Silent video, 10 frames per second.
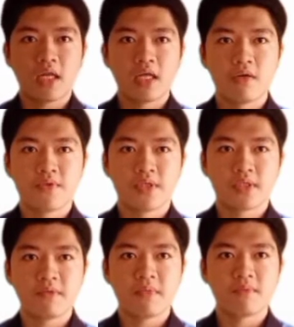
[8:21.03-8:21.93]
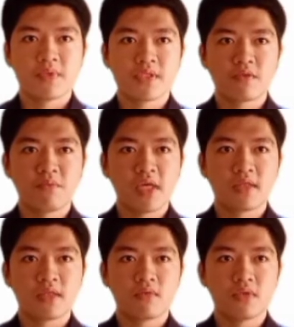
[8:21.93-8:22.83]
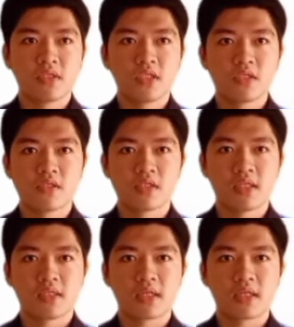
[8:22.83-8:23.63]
allow their team members to make their own decisions and